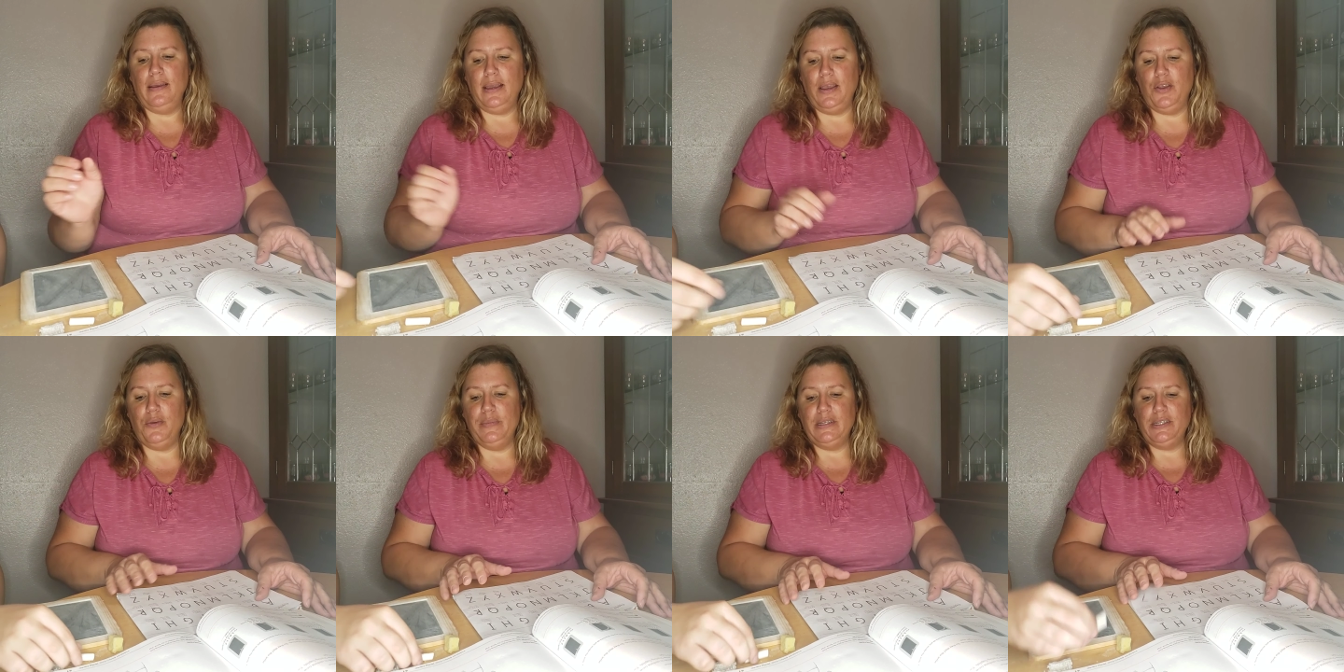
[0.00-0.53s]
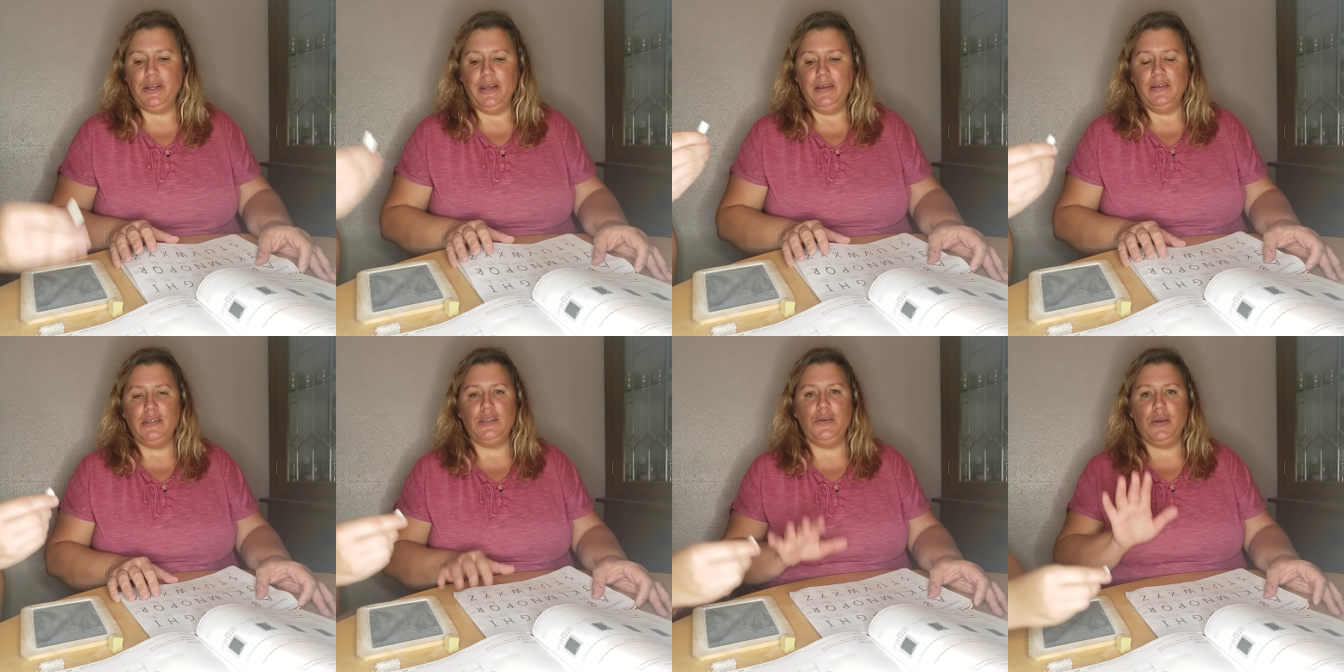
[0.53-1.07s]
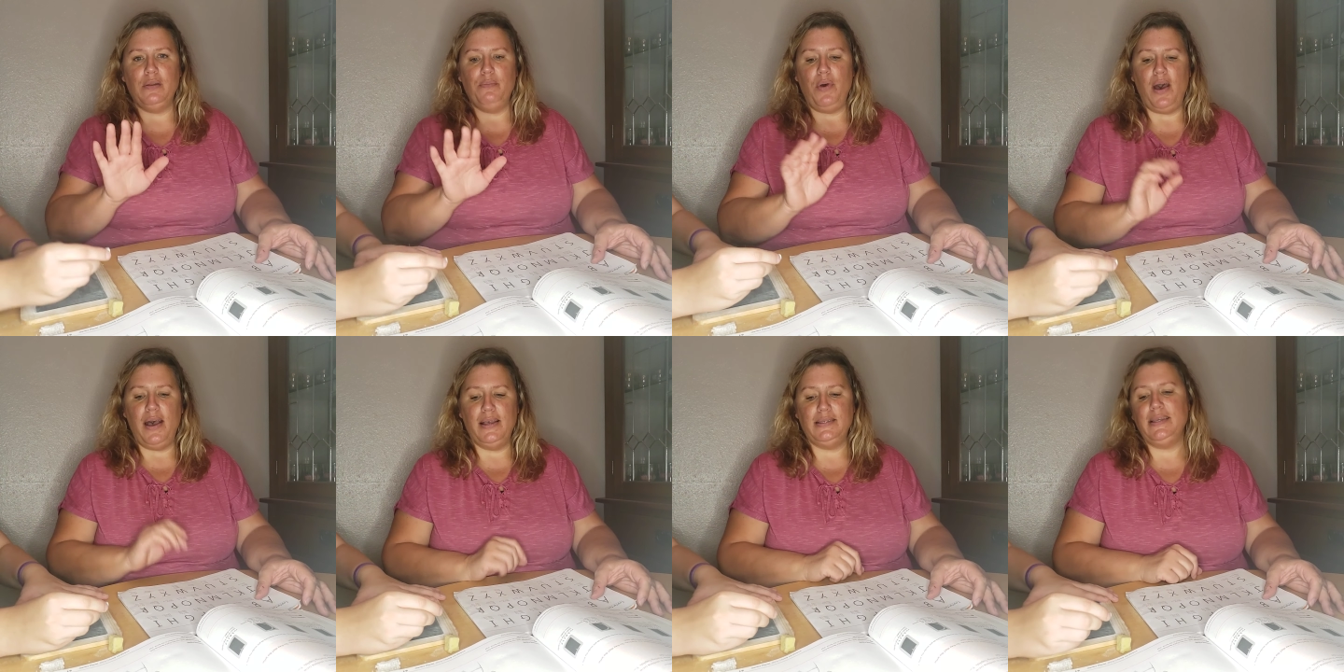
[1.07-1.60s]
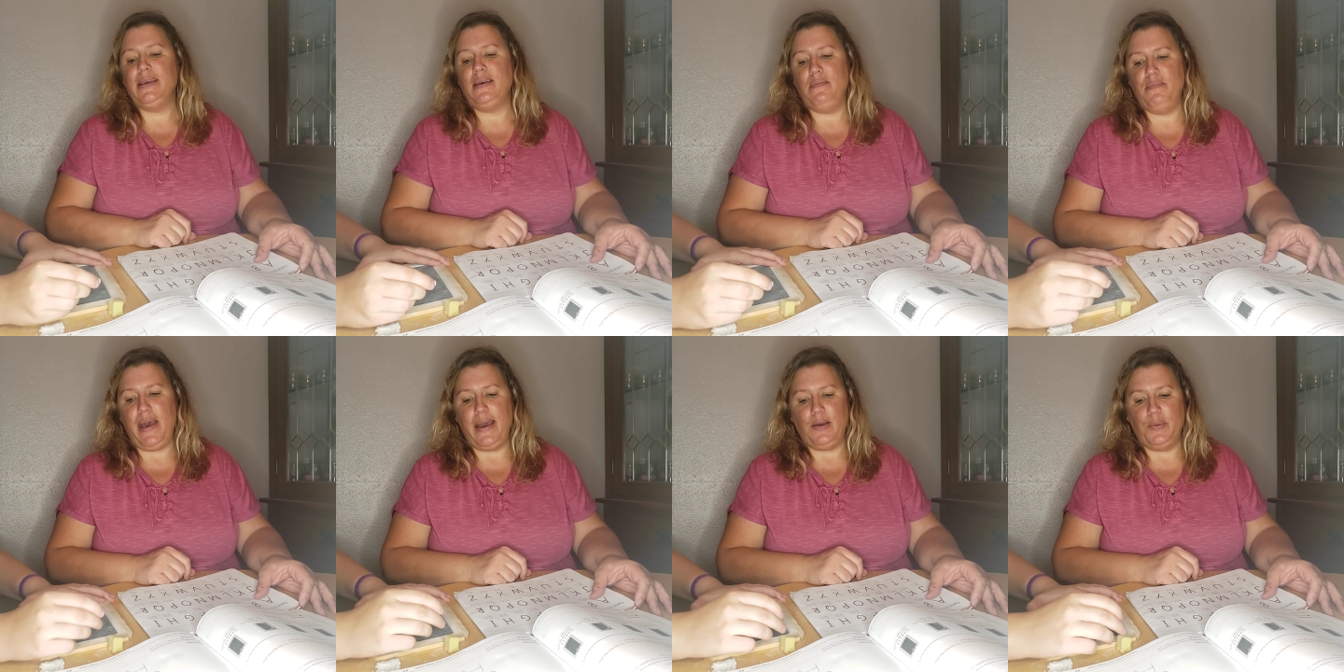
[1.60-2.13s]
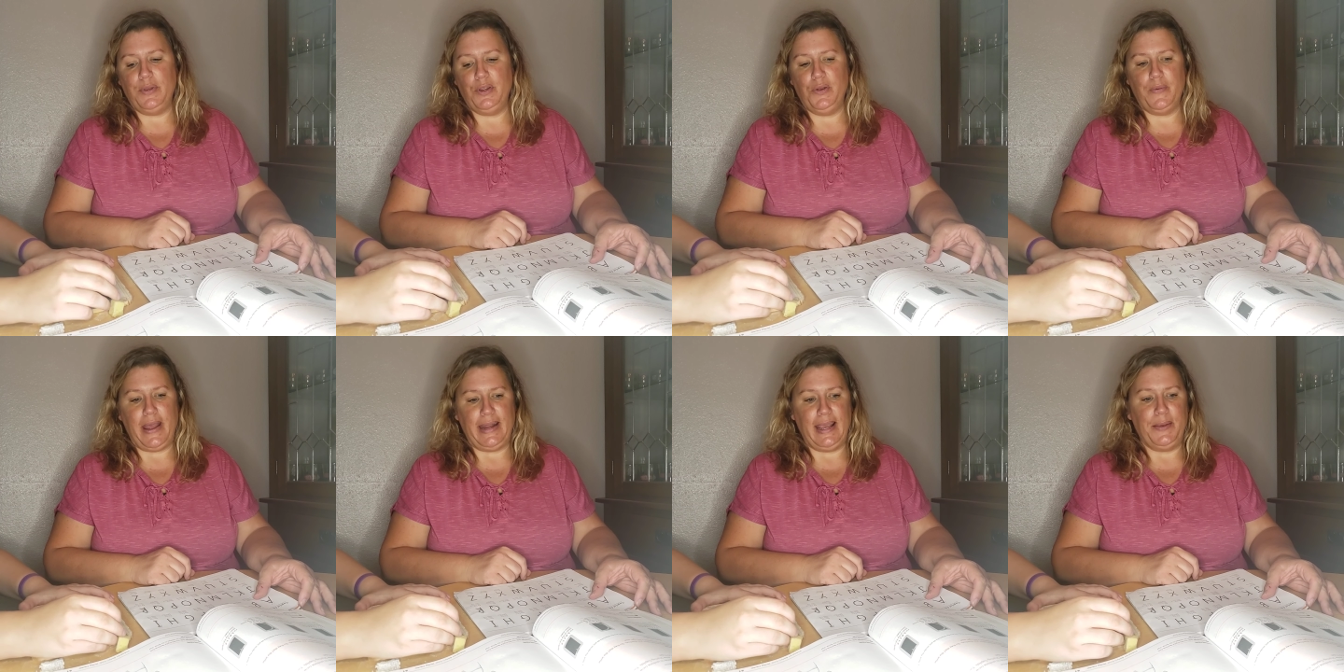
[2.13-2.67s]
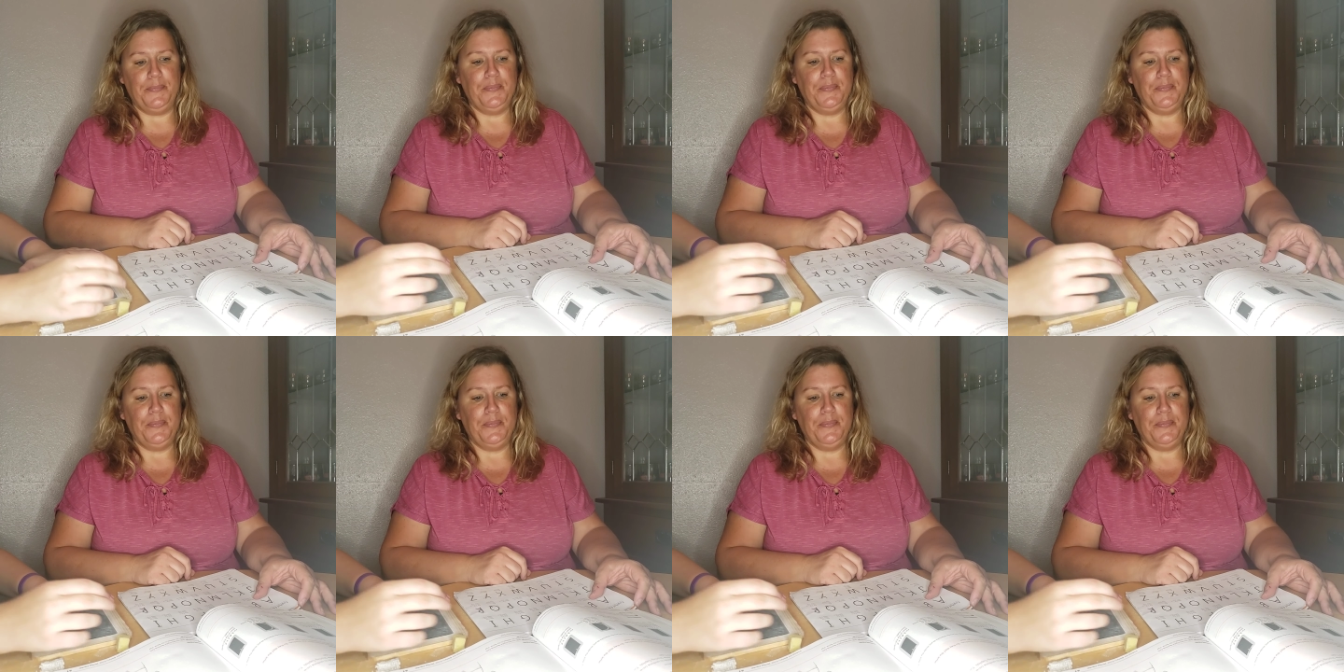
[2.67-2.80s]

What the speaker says: Get your materials. You can pause and come back when you're ready.